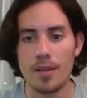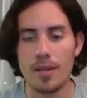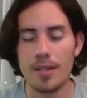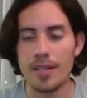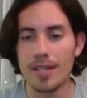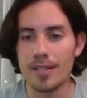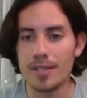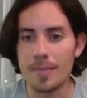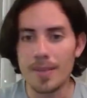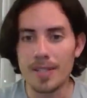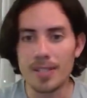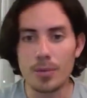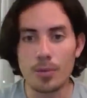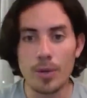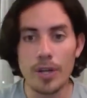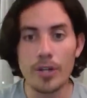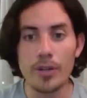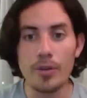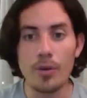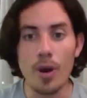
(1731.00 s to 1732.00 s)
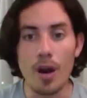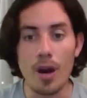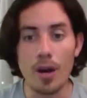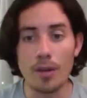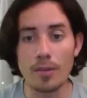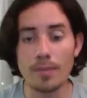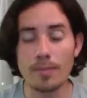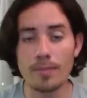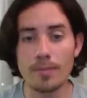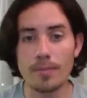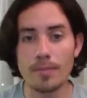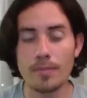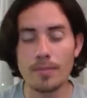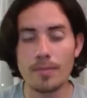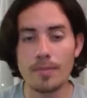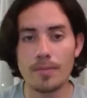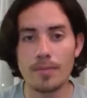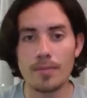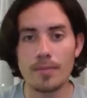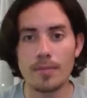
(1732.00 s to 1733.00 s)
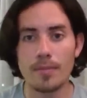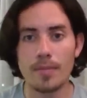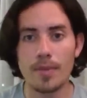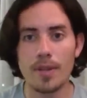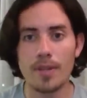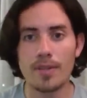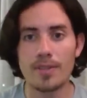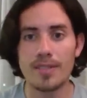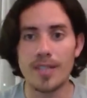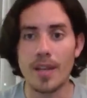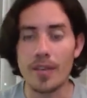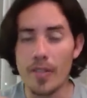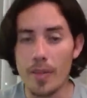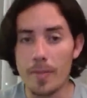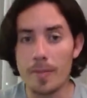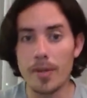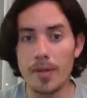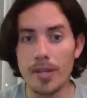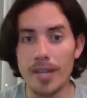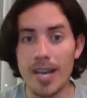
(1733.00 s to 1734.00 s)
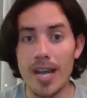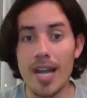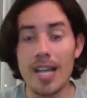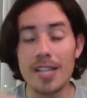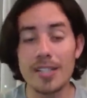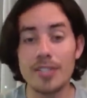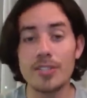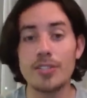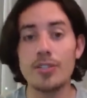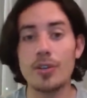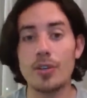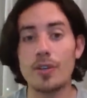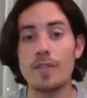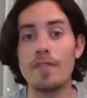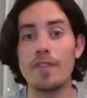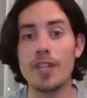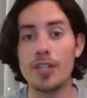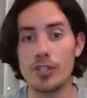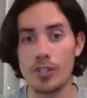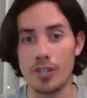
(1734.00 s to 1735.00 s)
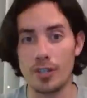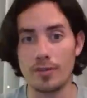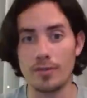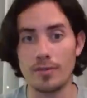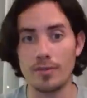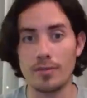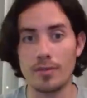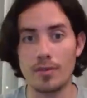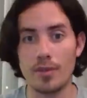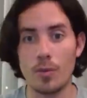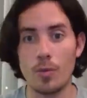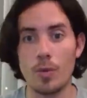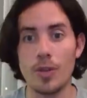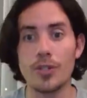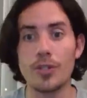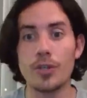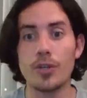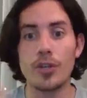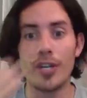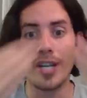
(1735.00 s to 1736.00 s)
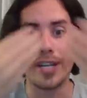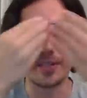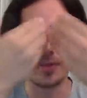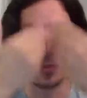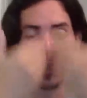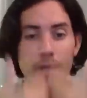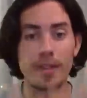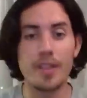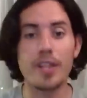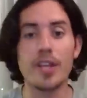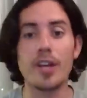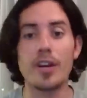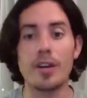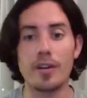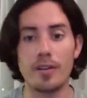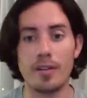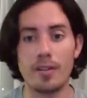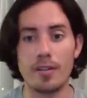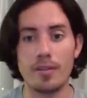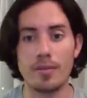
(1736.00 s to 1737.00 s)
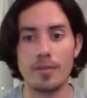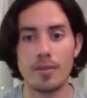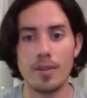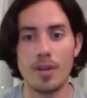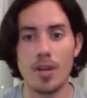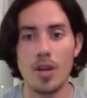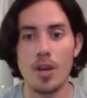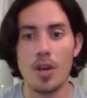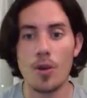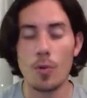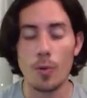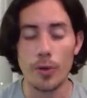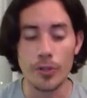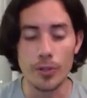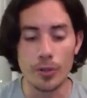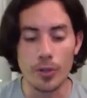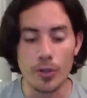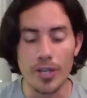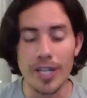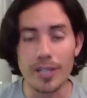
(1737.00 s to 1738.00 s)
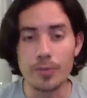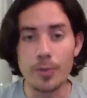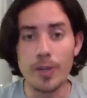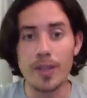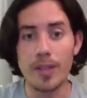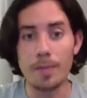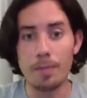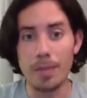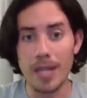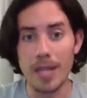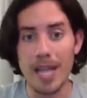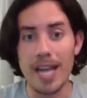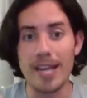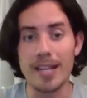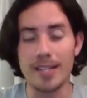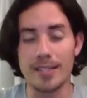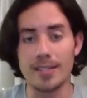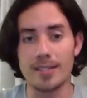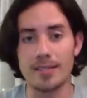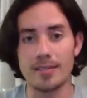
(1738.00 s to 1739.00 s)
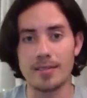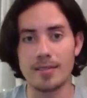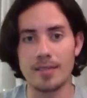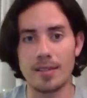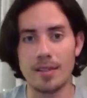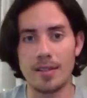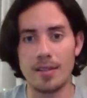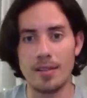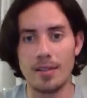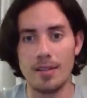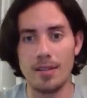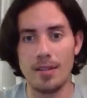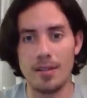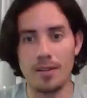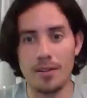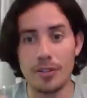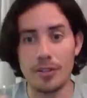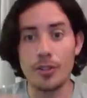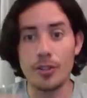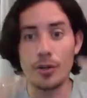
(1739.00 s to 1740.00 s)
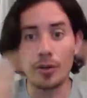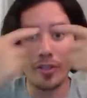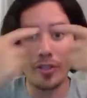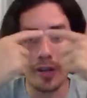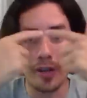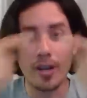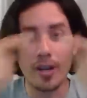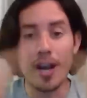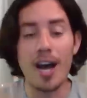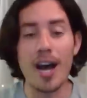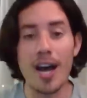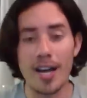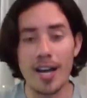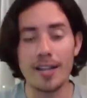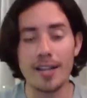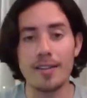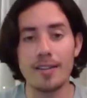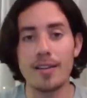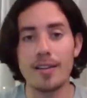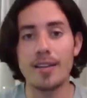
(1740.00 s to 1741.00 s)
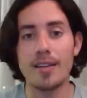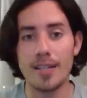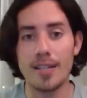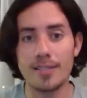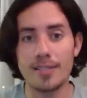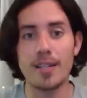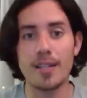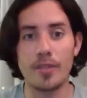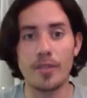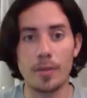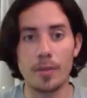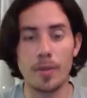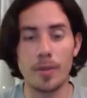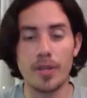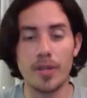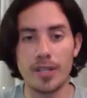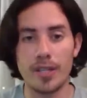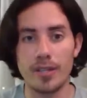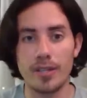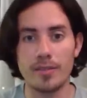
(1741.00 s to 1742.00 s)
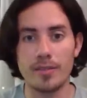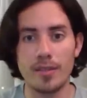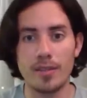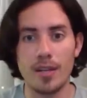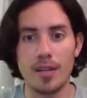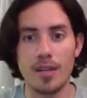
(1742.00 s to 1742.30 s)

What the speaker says: It doesn't matter where you are. South America is your vision when you connect with the earth. When you connect with the planet, your third eye is South America.